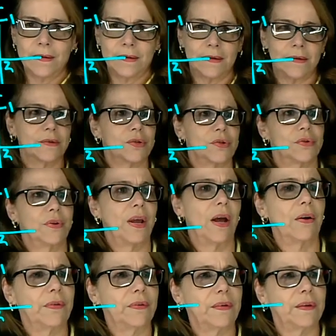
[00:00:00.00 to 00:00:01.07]
So
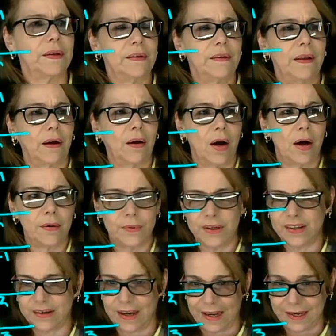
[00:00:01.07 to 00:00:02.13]
now see, the
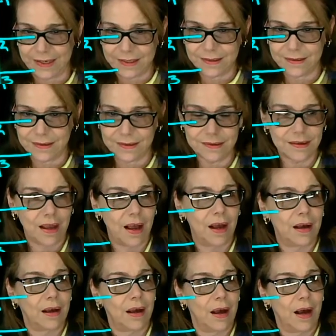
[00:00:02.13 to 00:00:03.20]
carbon in
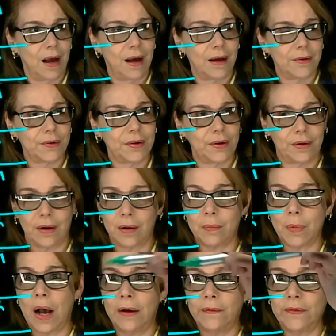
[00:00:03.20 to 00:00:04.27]
here
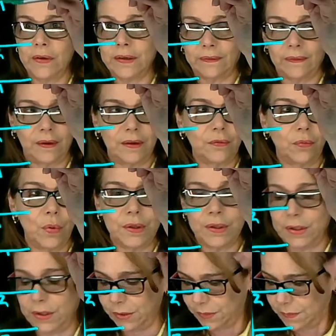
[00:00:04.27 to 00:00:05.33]
above is this one
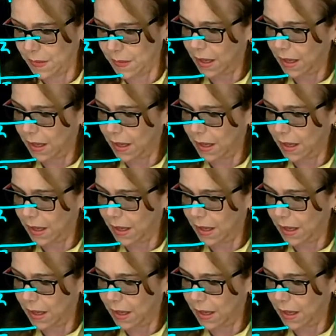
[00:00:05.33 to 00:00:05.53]
here,